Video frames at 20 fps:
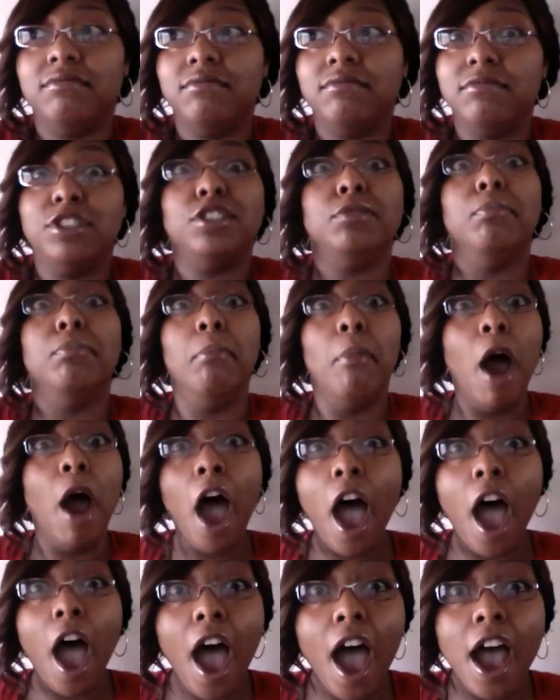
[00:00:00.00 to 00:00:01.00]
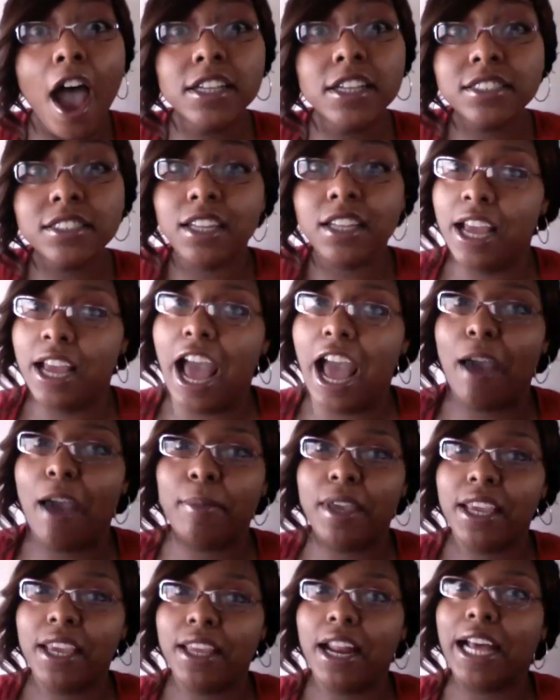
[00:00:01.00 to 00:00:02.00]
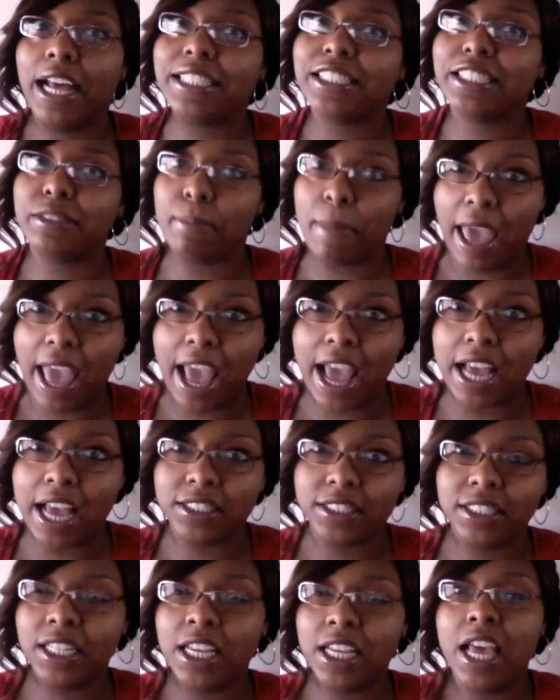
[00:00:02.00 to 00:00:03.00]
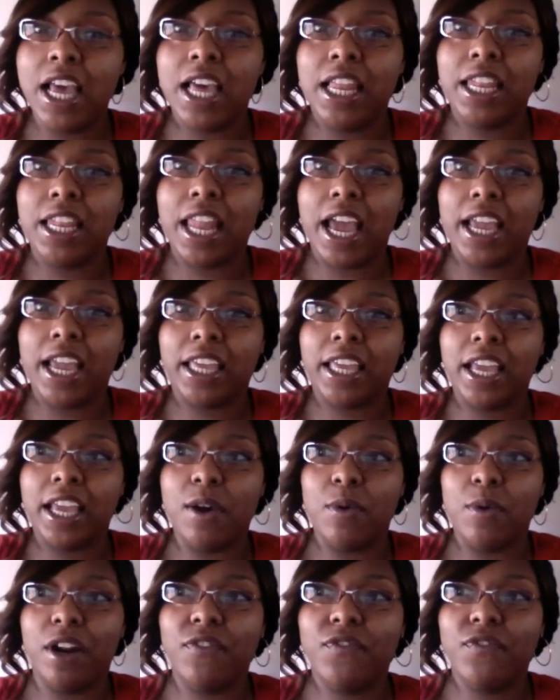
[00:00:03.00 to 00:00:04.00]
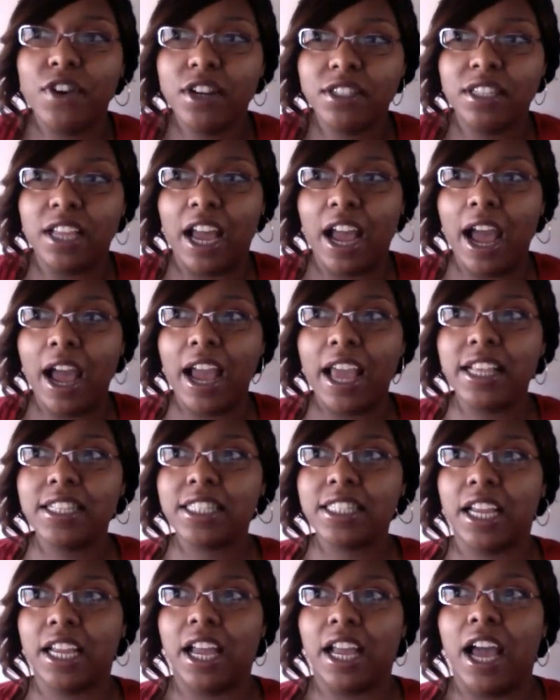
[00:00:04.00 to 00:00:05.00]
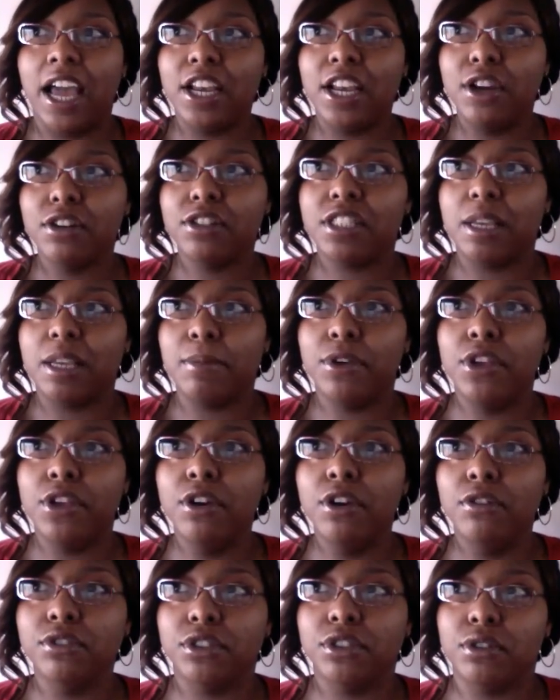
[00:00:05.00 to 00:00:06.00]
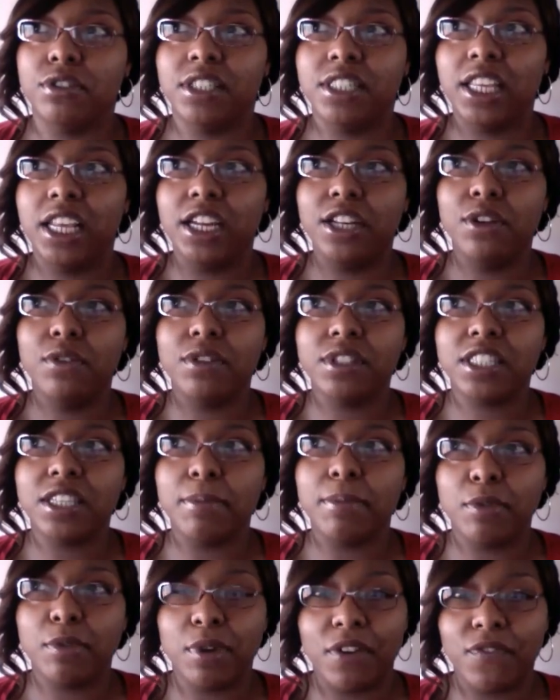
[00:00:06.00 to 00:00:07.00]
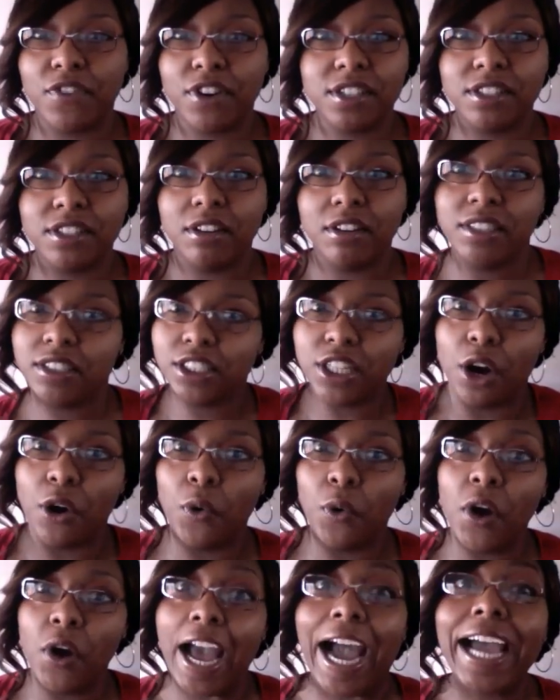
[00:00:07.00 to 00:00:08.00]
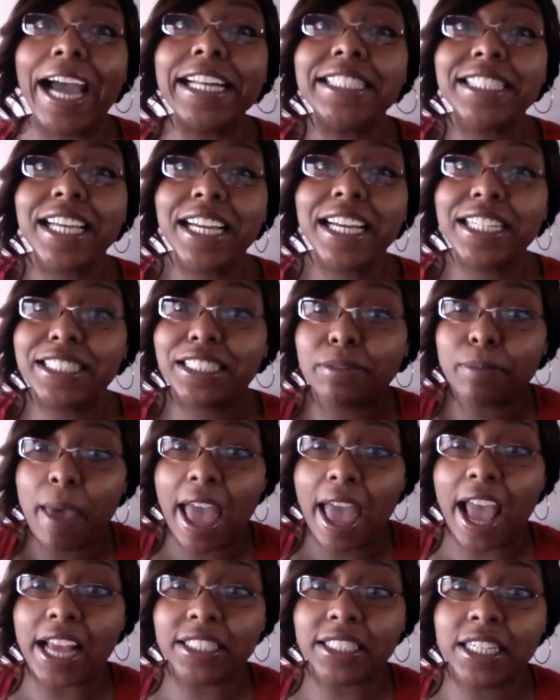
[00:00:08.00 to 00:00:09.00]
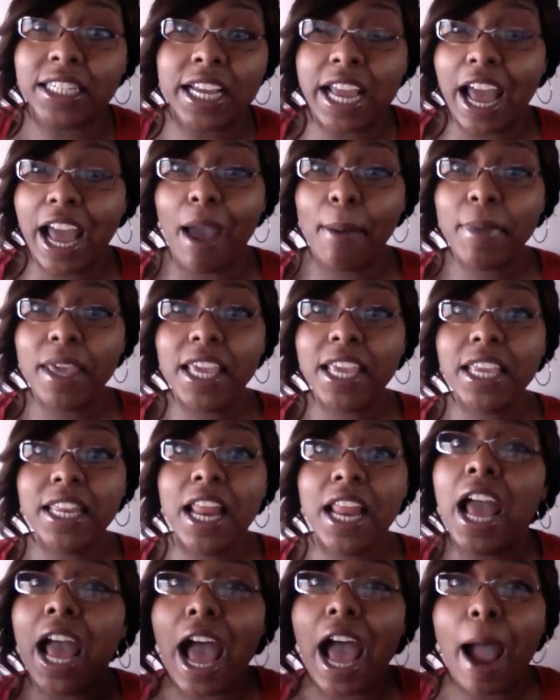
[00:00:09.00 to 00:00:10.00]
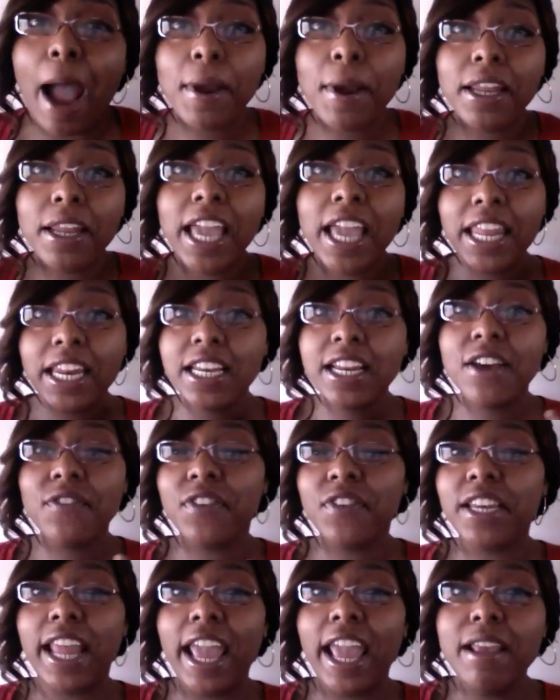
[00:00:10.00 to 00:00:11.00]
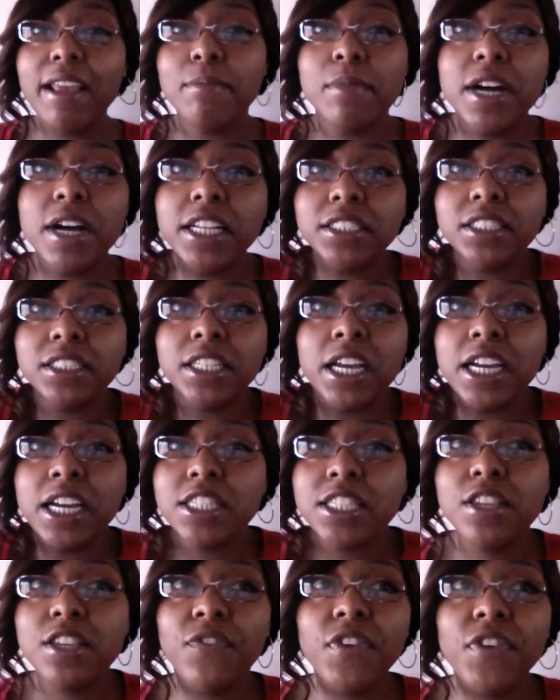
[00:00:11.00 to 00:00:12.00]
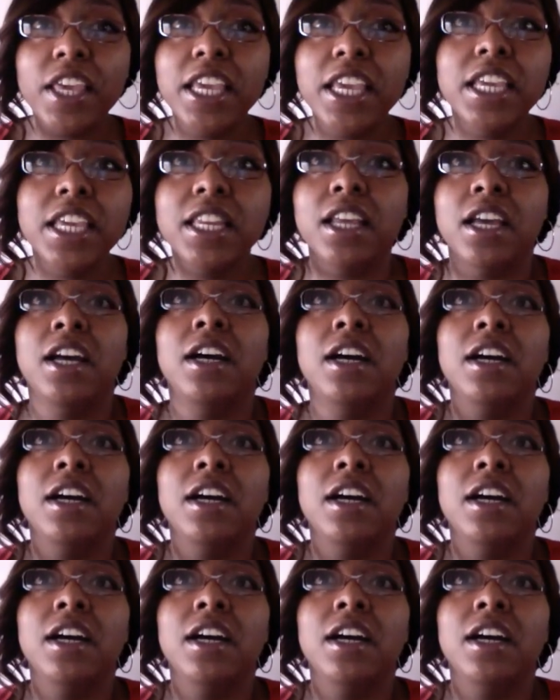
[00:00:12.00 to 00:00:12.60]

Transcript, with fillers: smashed. I mean, I smashed. Like when I first, it's like I noticed I'm huge. So instead of doing something when I first noticed, no, I decided to smash. I mean, I probably ate enough in eight months to feed